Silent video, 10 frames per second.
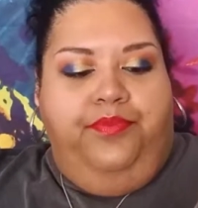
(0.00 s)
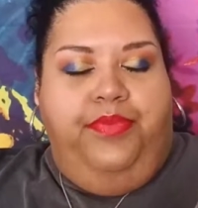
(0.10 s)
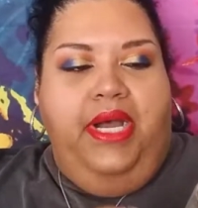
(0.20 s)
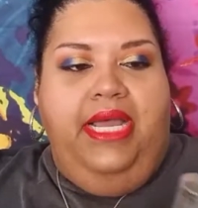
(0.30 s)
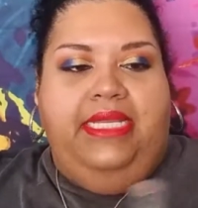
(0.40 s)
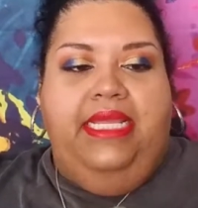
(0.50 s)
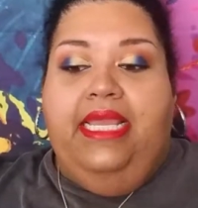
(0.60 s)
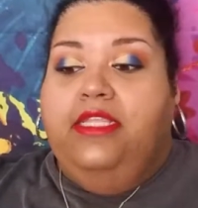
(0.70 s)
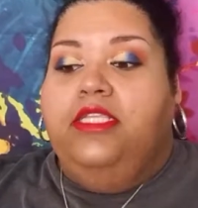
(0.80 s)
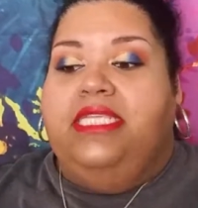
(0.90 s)
But
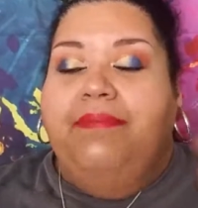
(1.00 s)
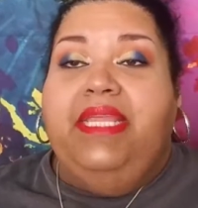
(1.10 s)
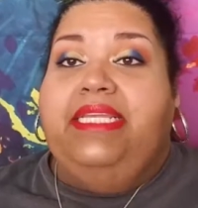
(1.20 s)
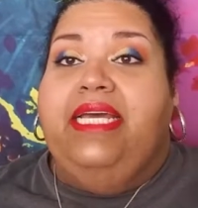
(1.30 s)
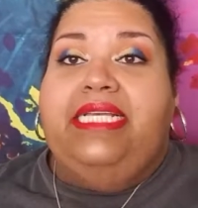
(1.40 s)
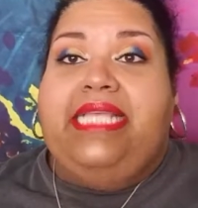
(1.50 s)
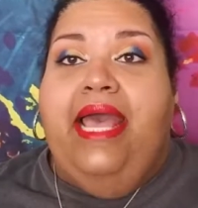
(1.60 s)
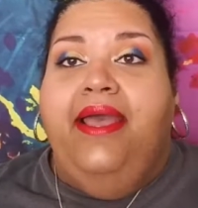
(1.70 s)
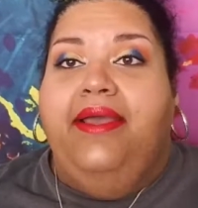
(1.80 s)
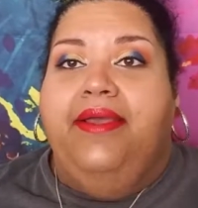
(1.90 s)
something does
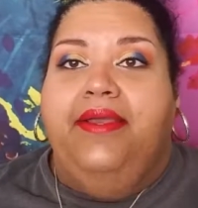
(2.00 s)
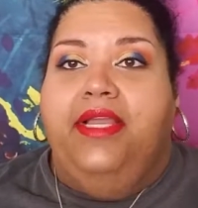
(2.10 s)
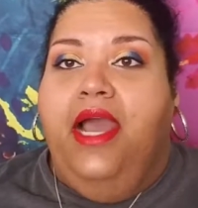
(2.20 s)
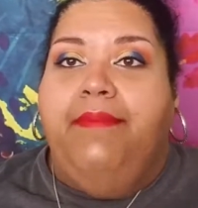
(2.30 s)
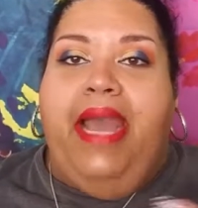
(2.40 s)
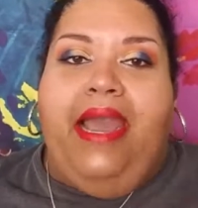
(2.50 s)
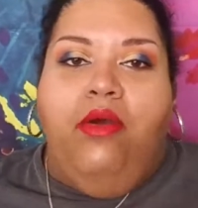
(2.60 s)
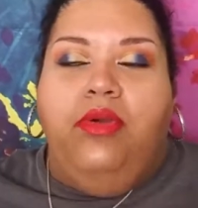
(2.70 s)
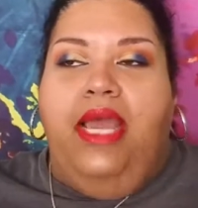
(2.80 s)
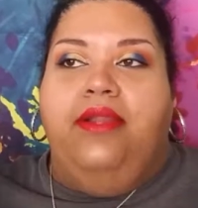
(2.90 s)
come
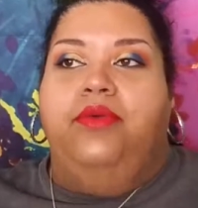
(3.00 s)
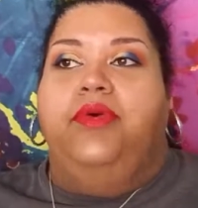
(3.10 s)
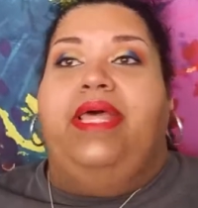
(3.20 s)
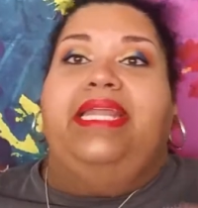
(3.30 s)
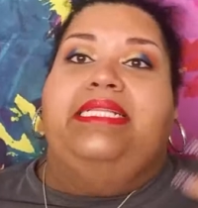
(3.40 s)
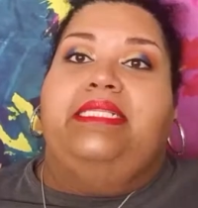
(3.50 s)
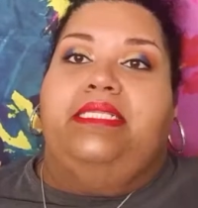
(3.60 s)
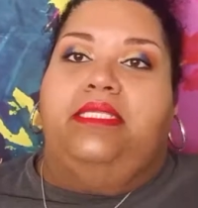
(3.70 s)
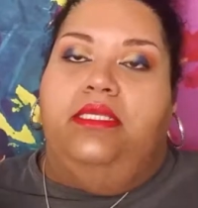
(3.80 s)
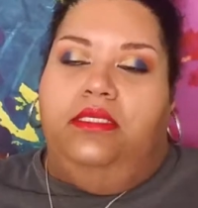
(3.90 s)
out. I don't know that it's